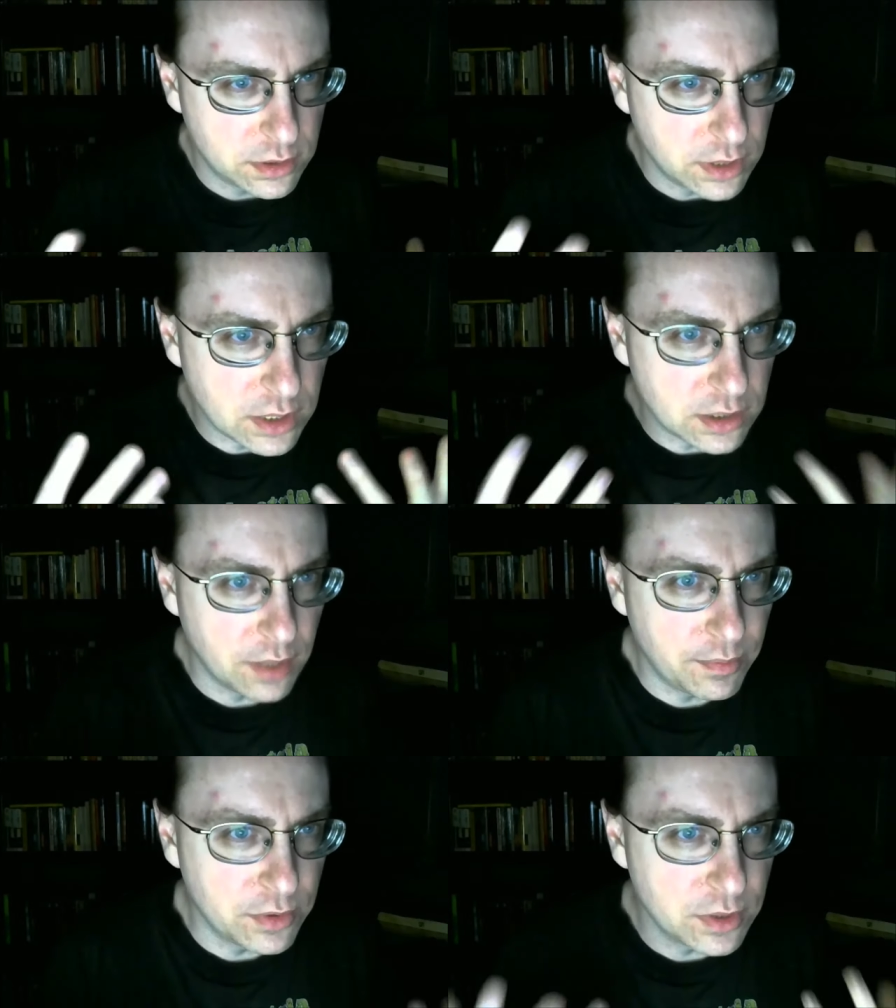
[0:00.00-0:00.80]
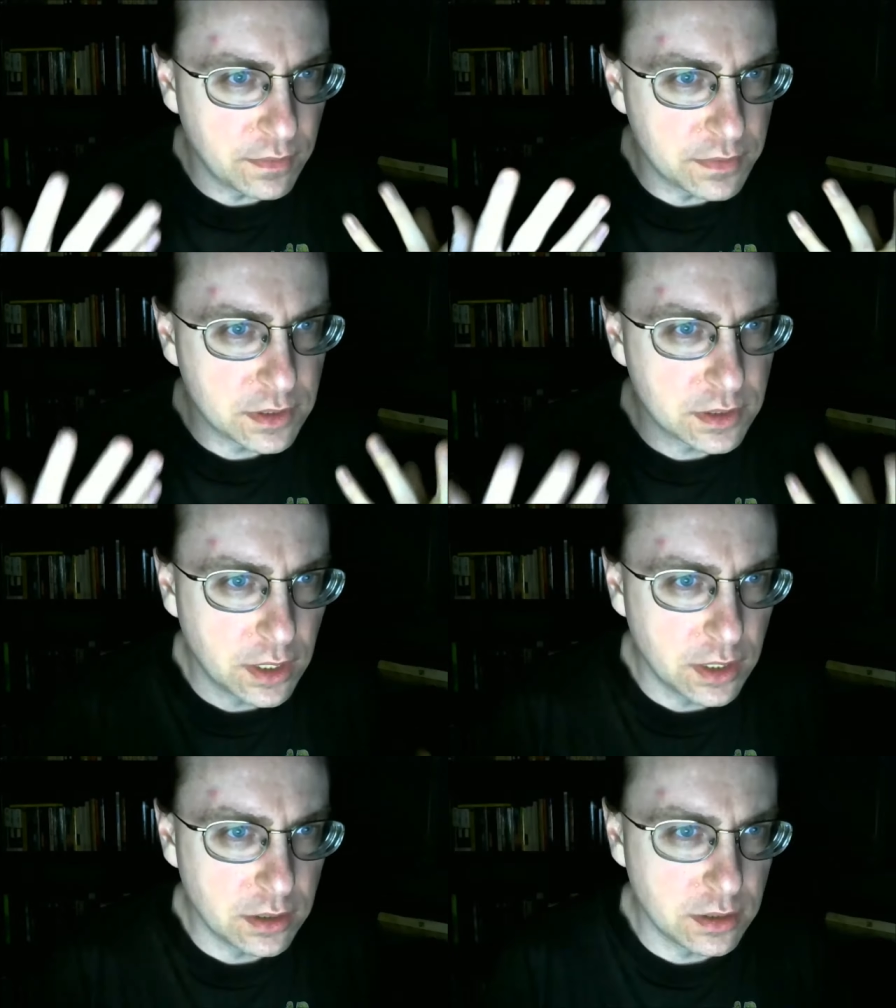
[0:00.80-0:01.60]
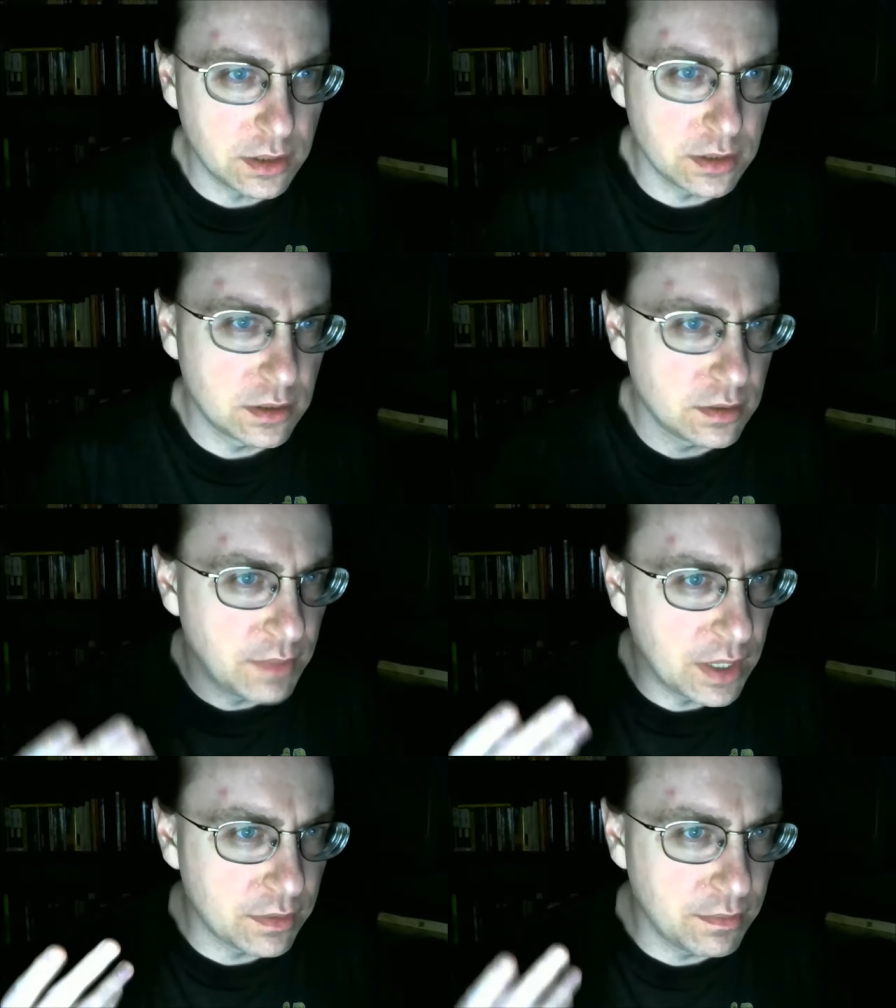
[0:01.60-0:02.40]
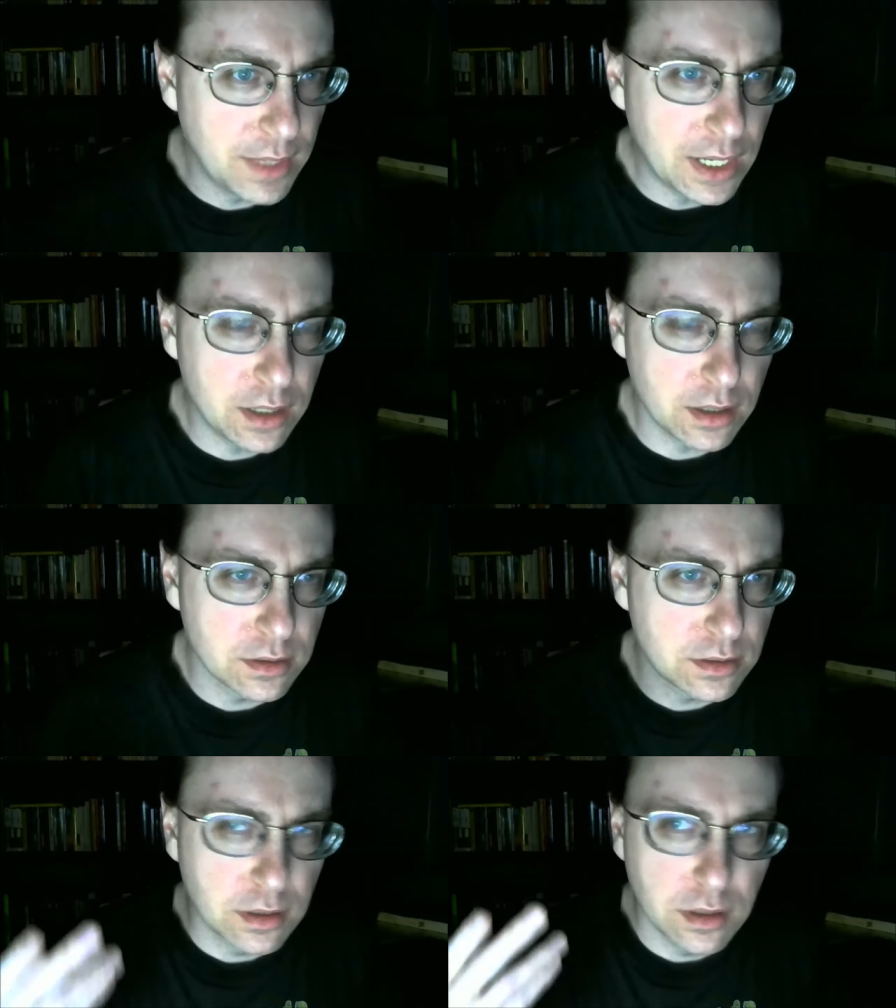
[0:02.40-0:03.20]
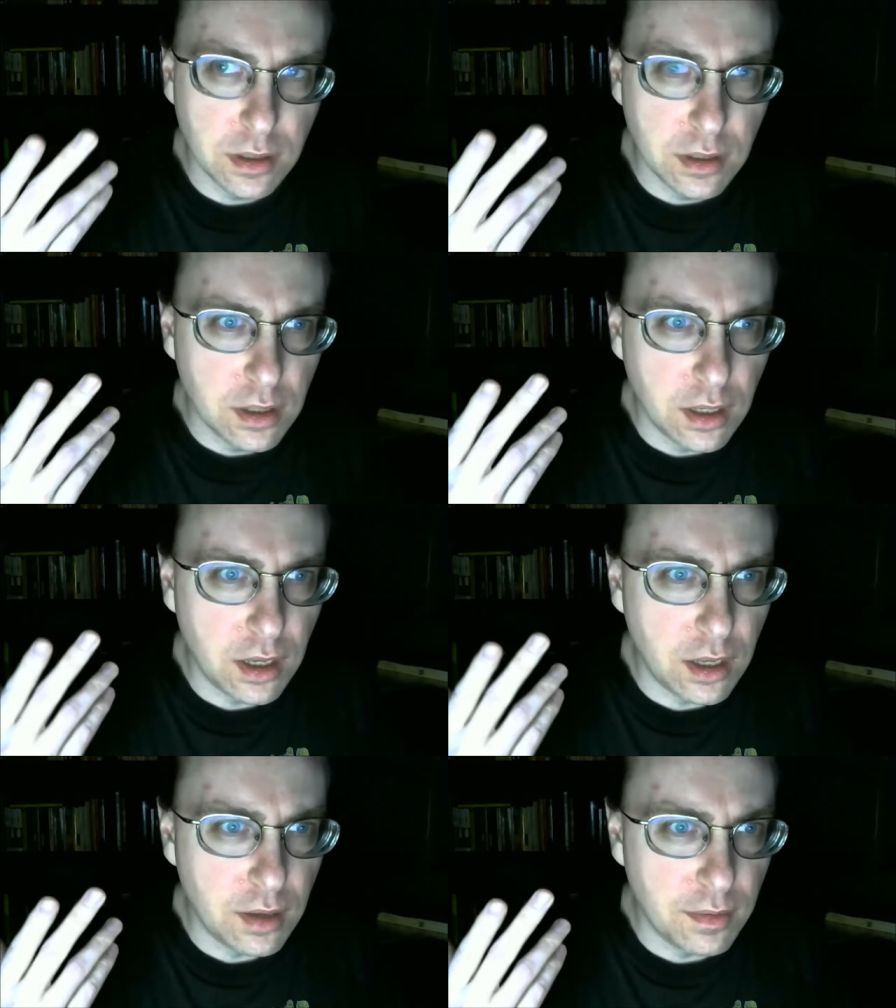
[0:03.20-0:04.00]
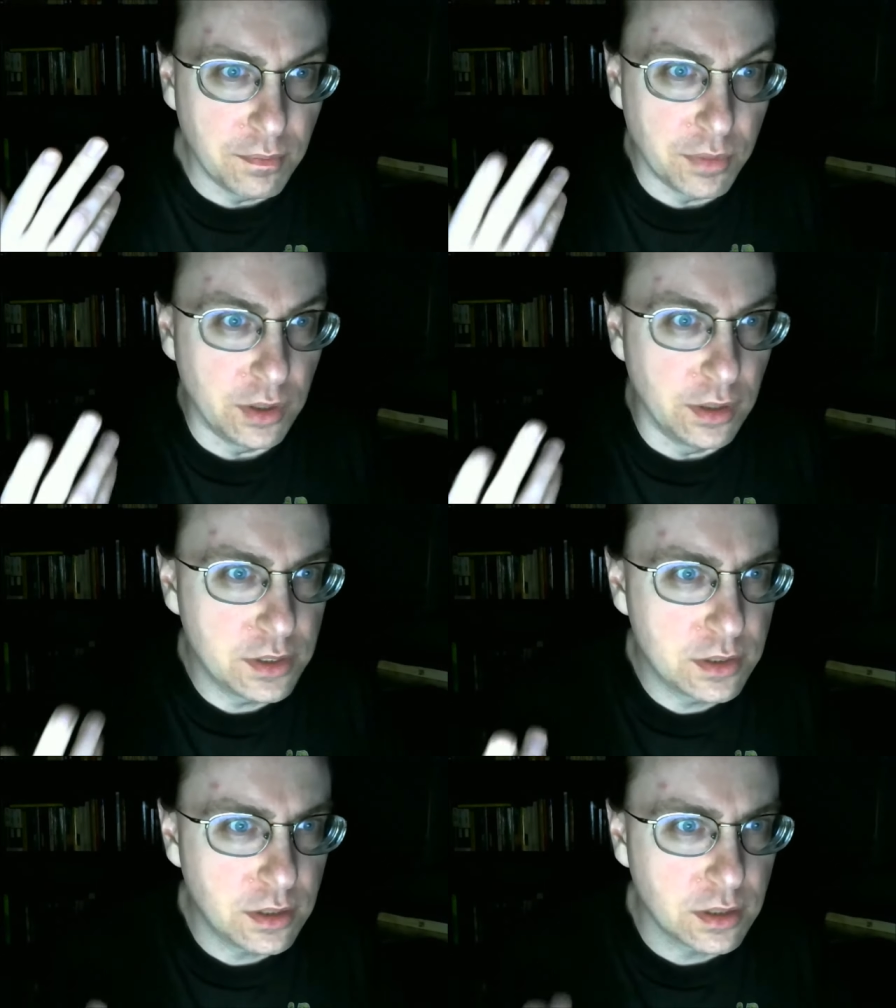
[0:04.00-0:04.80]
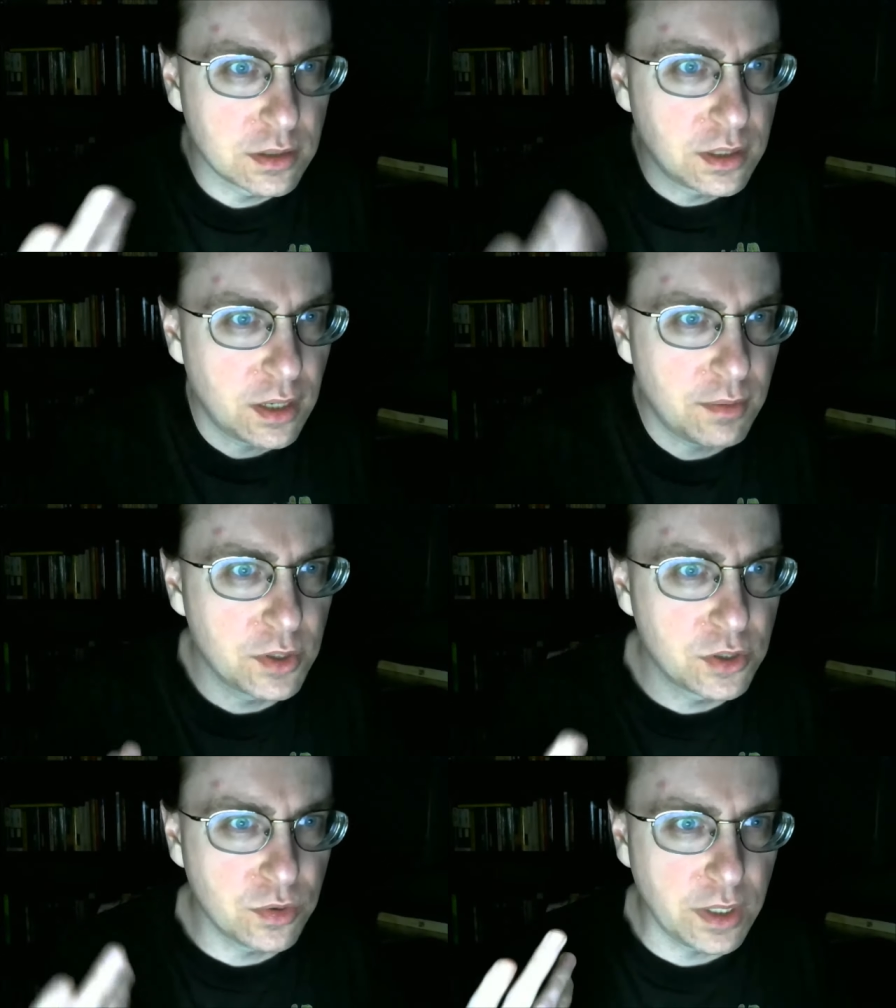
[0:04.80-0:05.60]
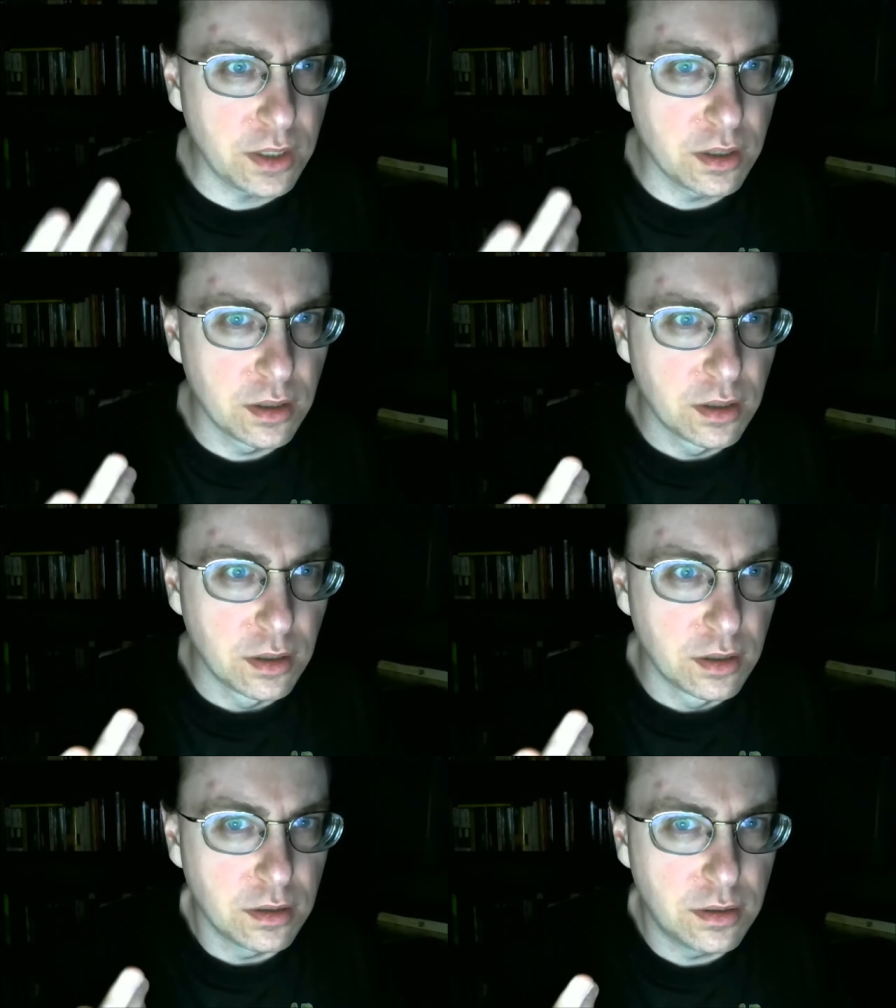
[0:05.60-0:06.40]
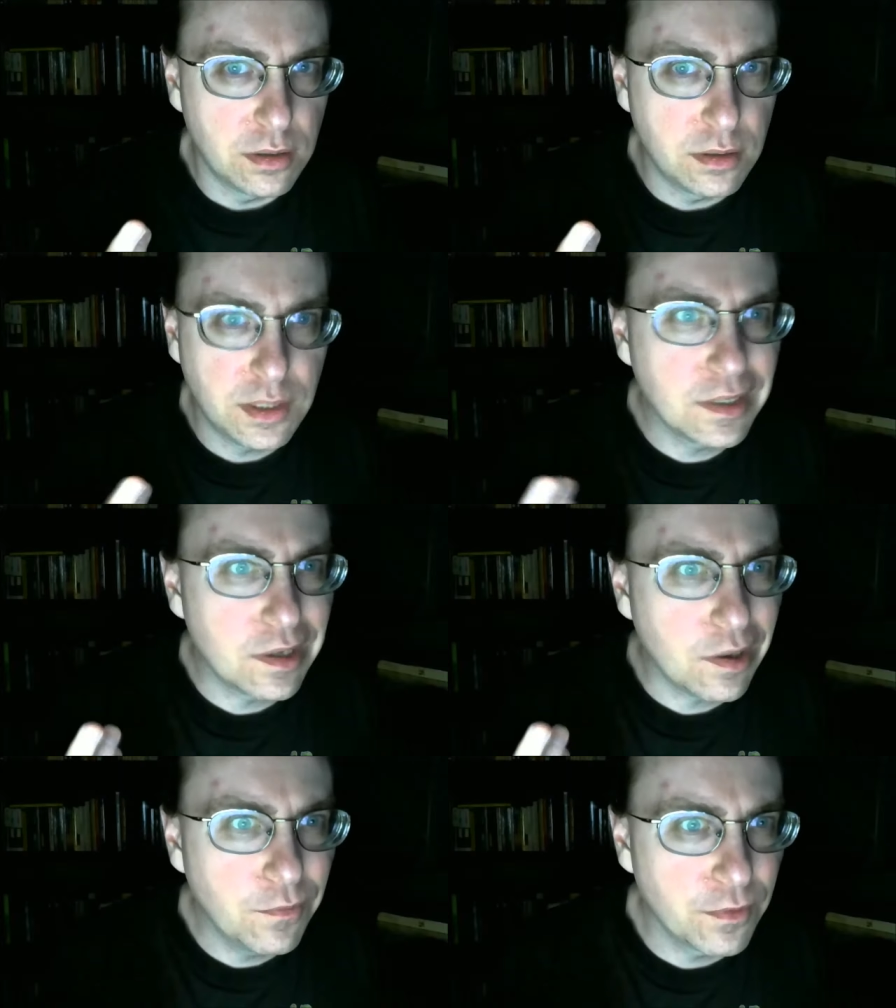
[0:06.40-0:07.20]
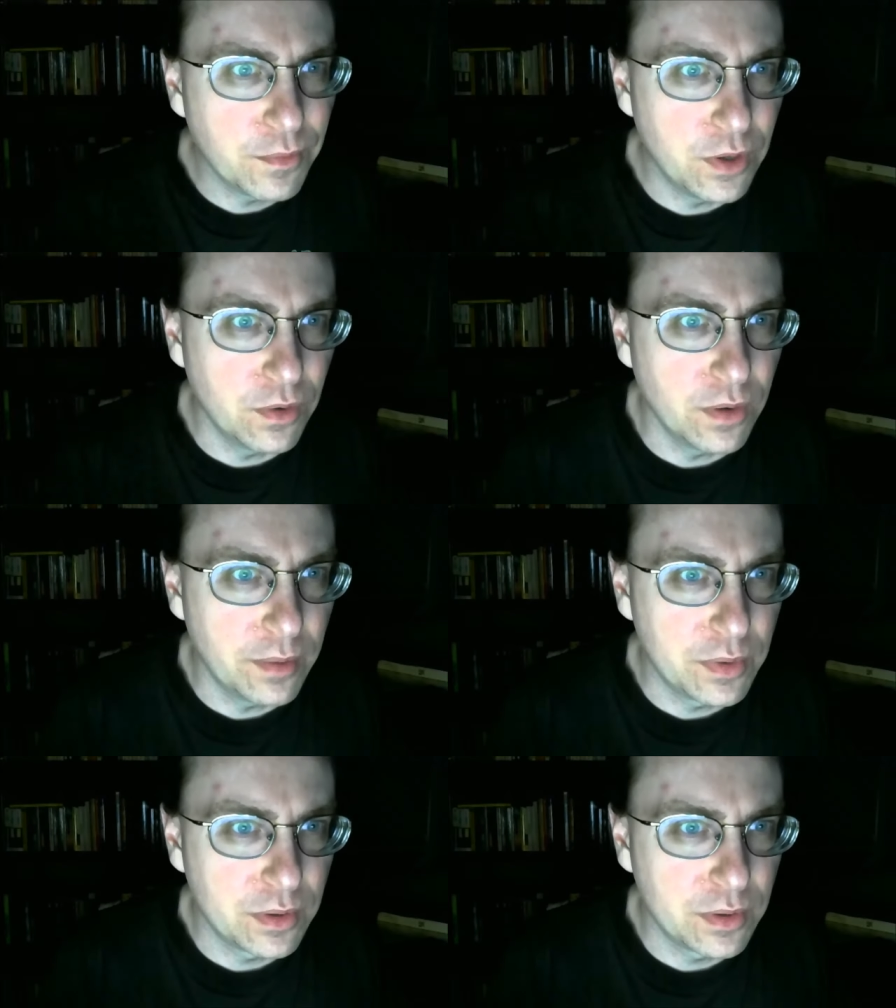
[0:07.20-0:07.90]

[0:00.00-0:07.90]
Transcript: examples of scientists, mathematics, uh, ballistics, chemistry, didn't come from Europe.